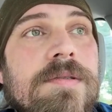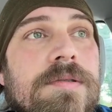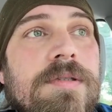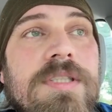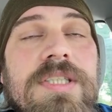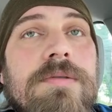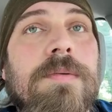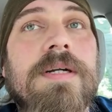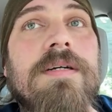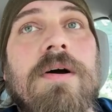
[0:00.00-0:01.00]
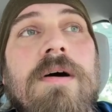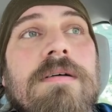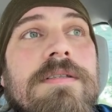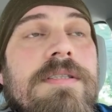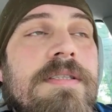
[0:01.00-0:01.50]
Or you just want to
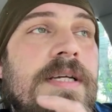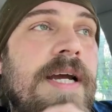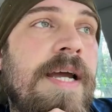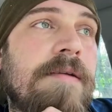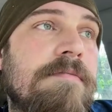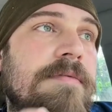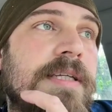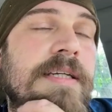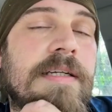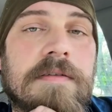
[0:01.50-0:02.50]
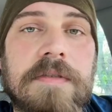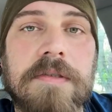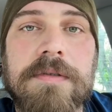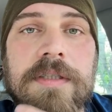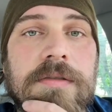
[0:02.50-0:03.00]
call and just say, hey, thinking of you.
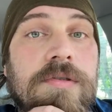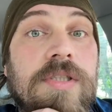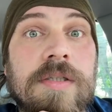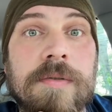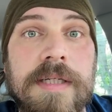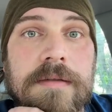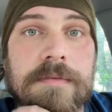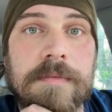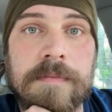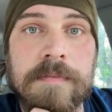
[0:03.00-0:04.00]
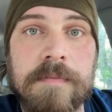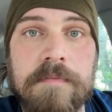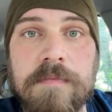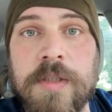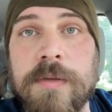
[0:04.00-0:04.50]
You know, do it.
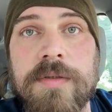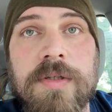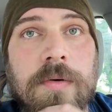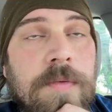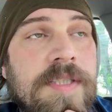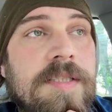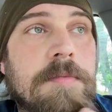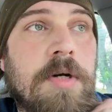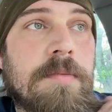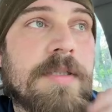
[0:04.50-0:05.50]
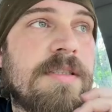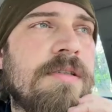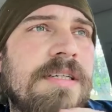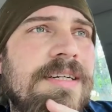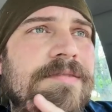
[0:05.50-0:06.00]
Do it. Don't waste a moment.
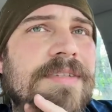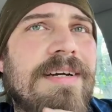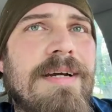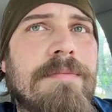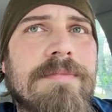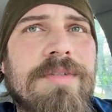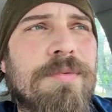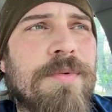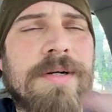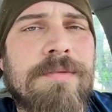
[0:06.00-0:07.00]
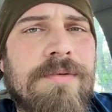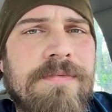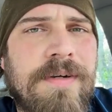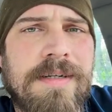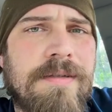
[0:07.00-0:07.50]
You can have time. Your work will
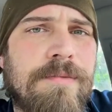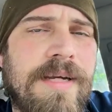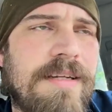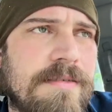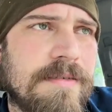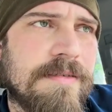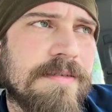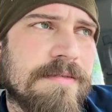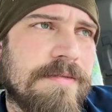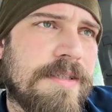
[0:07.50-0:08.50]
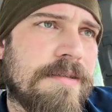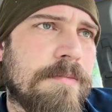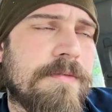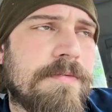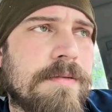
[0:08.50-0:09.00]
fucking wait. Fuck
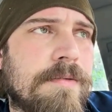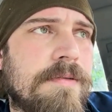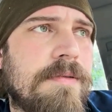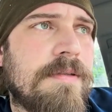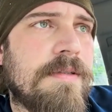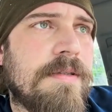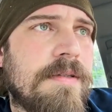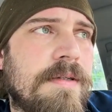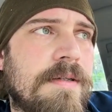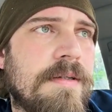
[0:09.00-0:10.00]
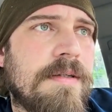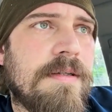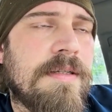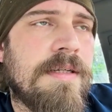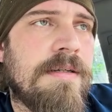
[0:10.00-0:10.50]
them if they won't.
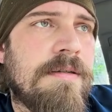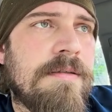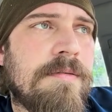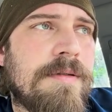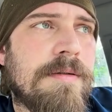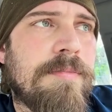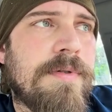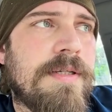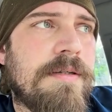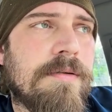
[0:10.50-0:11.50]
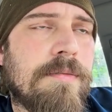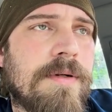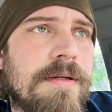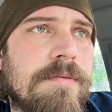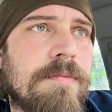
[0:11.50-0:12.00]
You know? We're not put here to work.